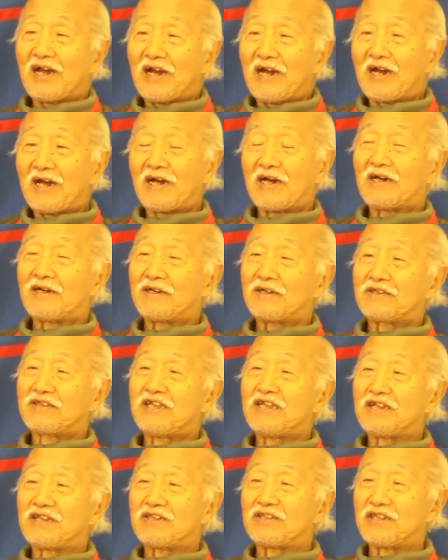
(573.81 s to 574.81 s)
uh,
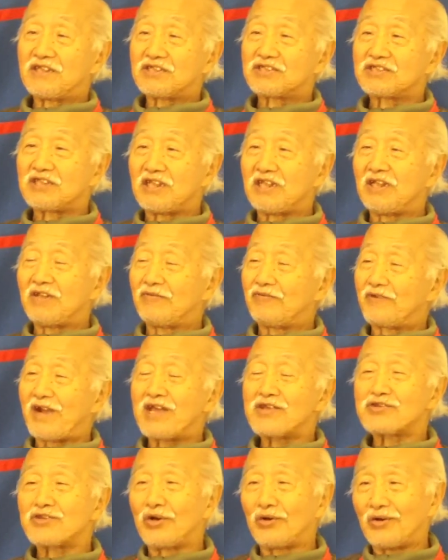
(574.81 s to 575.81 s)
here in this in
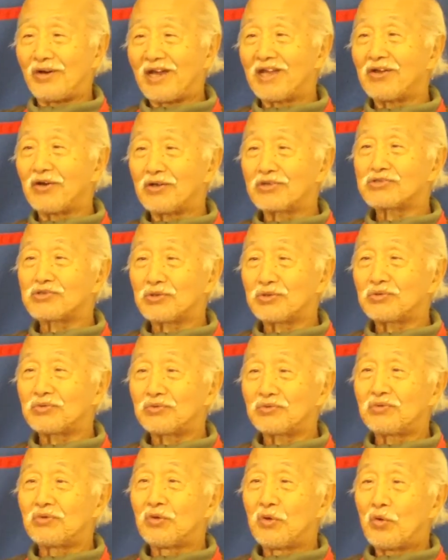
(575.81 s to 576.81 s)
Fresno, I
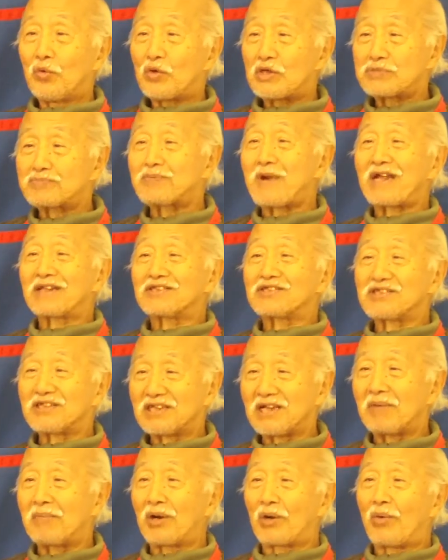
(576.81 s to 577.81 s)
also was
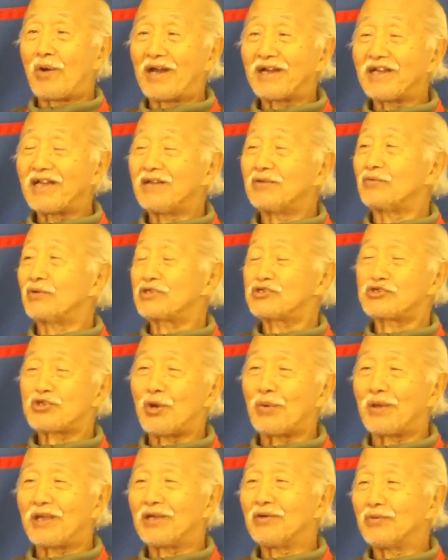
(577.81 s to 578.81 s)
practicing one and was
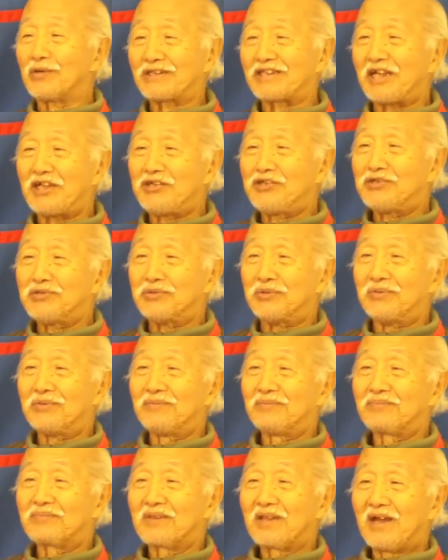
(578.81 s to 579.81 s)
showing what I knew.
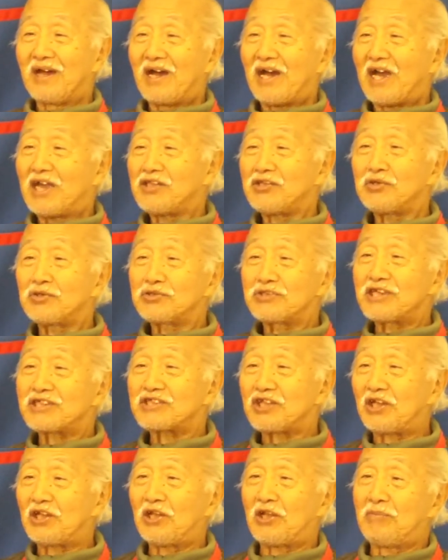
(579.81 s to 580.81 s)
I knew
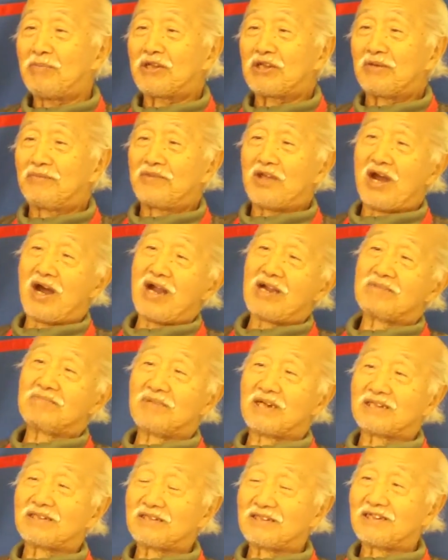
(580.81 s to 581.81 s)
just a little bit of the art,
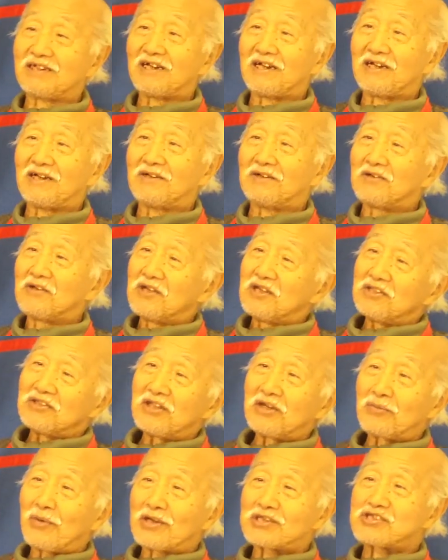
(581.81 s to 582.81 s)
but uh,
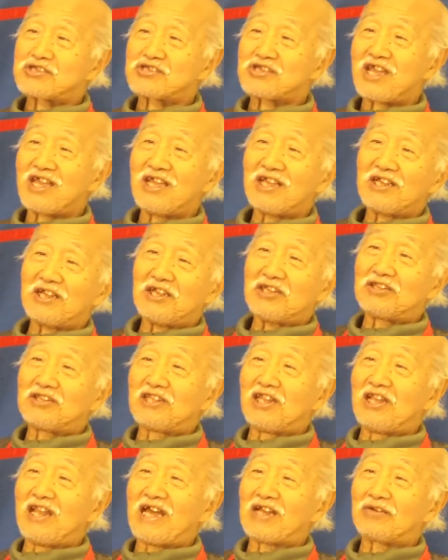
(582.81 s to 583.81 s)
there was a saying
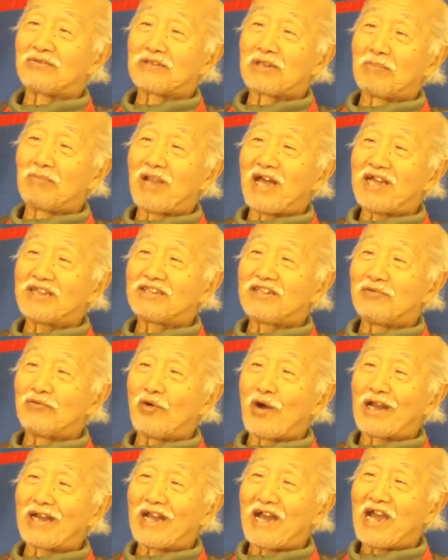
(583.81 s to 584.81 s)
in the land of the blind,
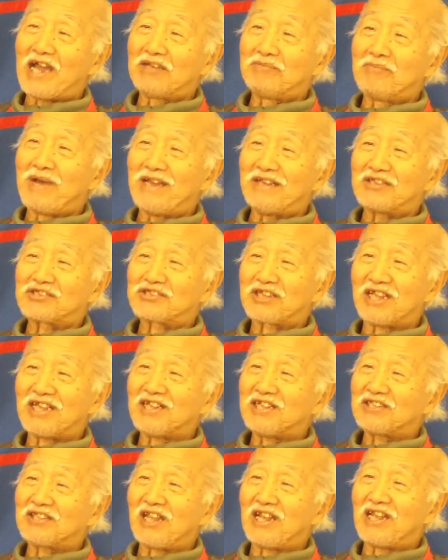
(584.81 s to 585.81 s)
the one-eyed man is
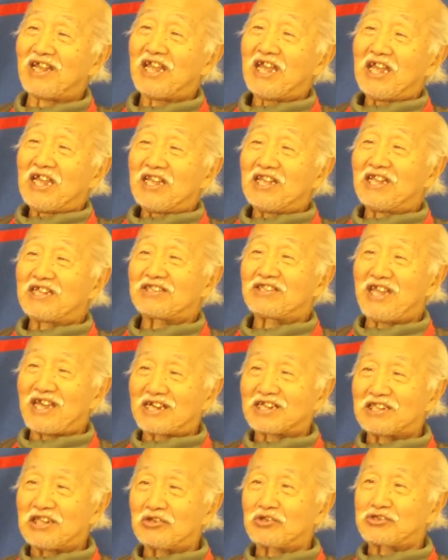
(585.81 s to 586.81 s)
king. In the in la
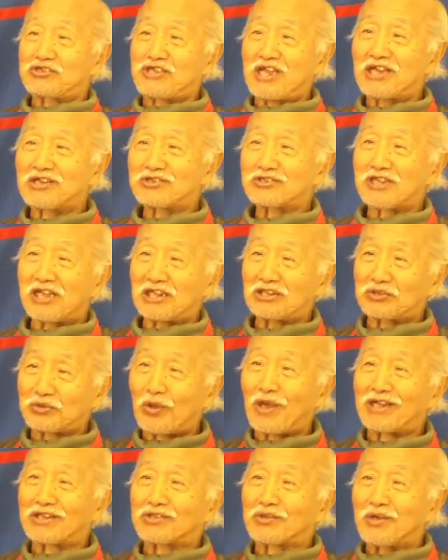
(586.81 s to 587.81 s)
tierra de los ciegos, el
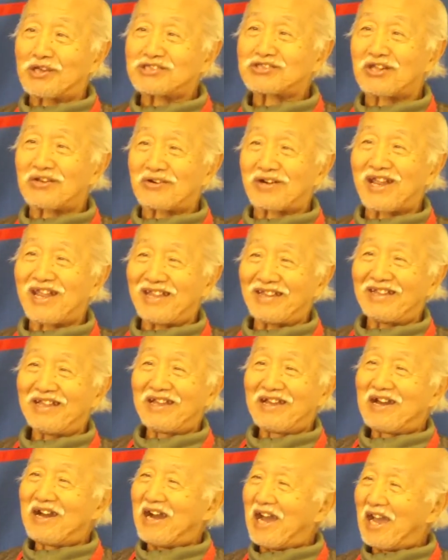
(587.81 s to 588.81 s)
tuerto es el rey.
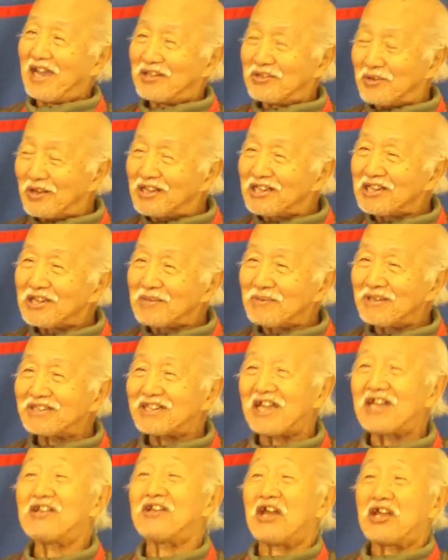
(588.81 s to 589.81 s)
I knew a little
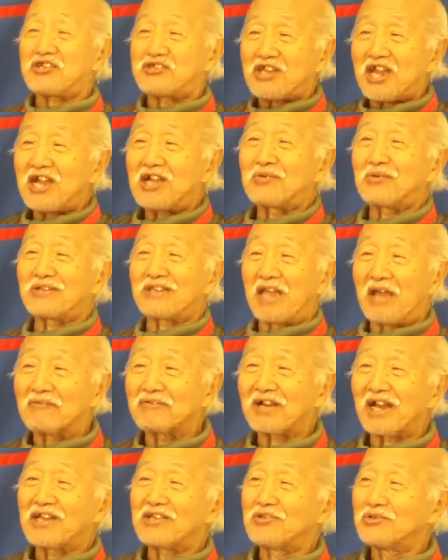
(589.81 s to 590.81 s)
bit, and I shared
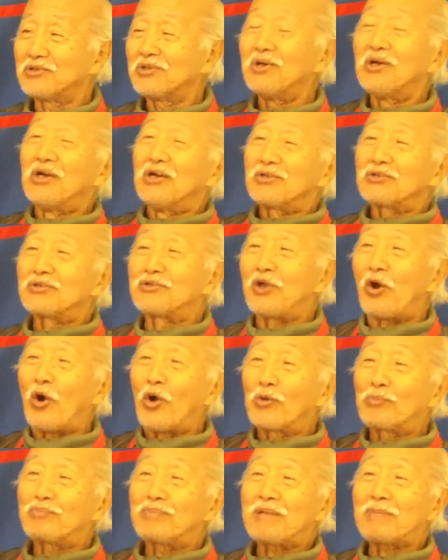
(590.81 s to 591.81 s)
whatever I knew to the
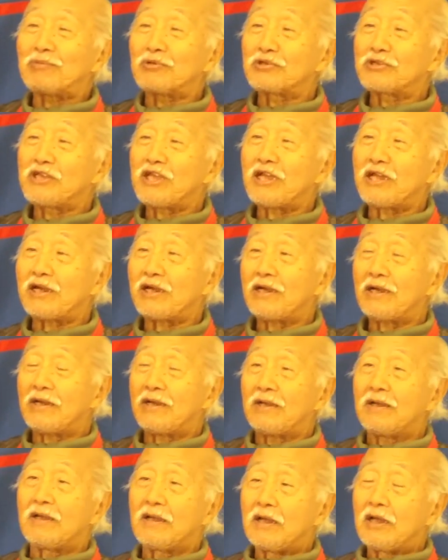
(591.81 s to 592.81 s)
old people here,
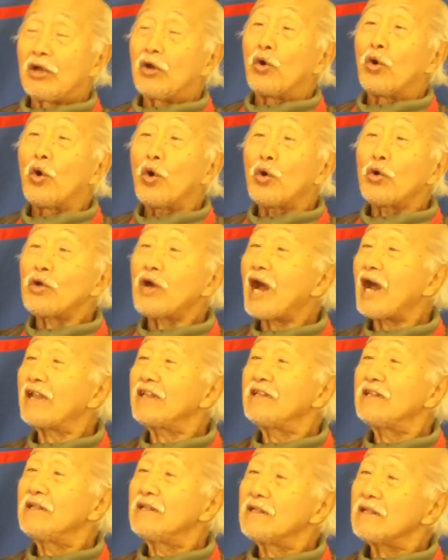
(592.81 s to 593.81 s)
who
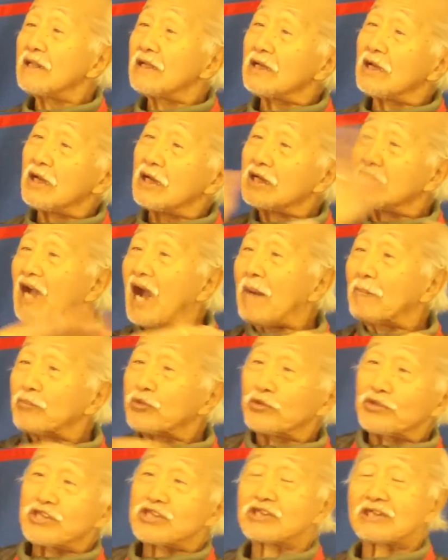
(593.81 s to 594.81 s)
had
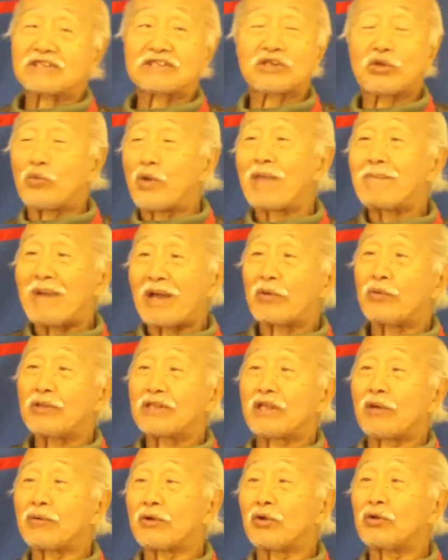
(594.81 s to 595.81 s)
come to this country way back
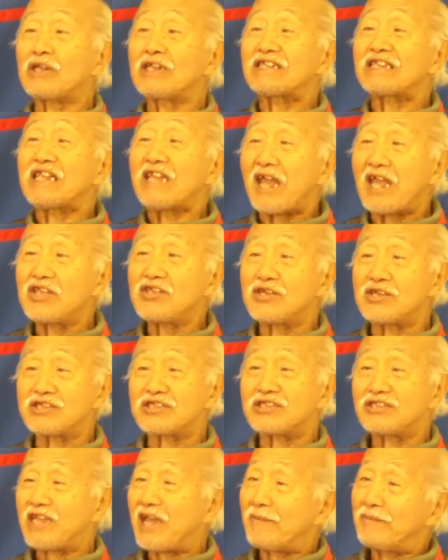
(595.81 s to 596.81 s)
when they were only
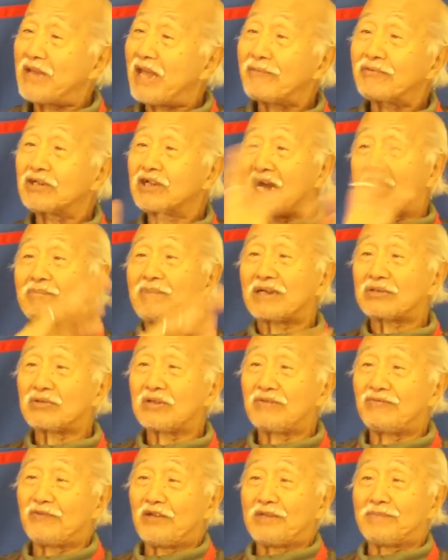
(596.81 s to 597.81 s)
teenagers, and they have never gone back
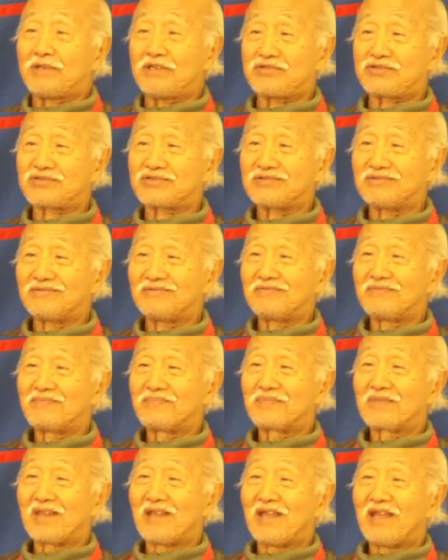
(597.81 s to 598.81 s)
to the Philippines.
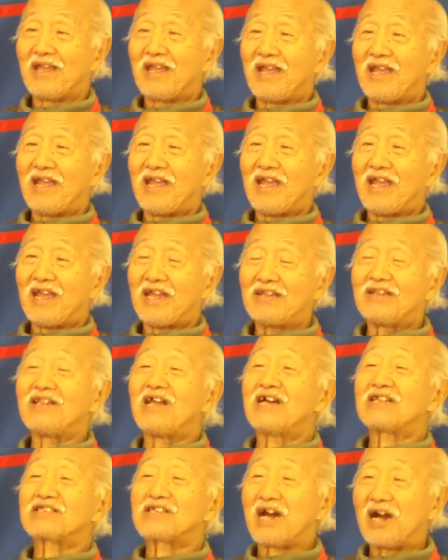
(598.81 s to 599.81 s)
And
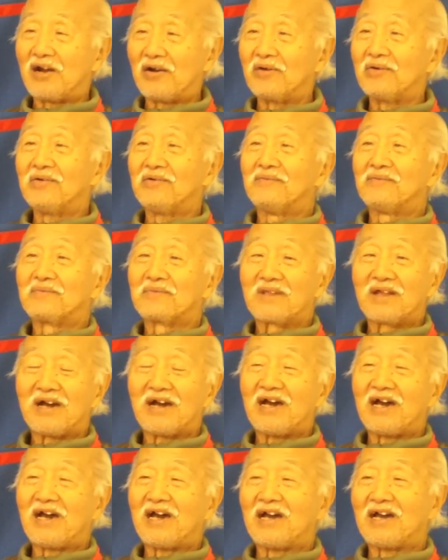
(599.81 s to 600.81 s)
that's how
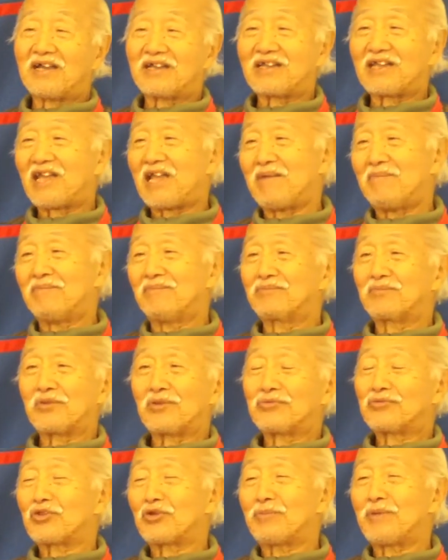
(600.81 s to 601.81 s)
uh,
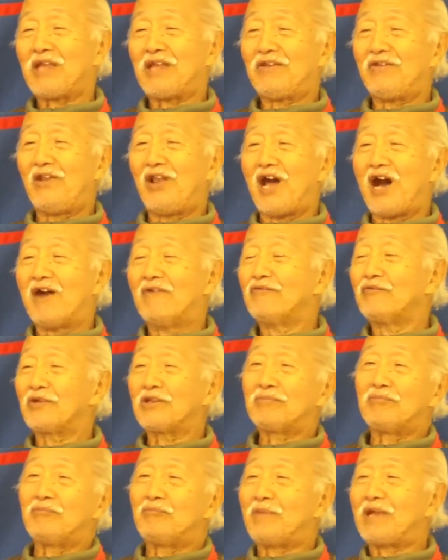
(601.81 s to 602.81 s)
came to be in love
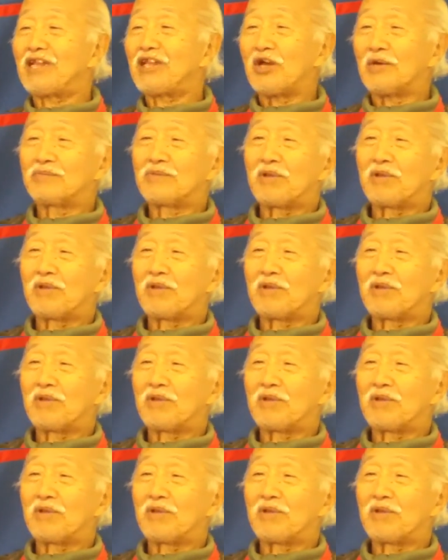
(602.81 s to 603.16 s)
with many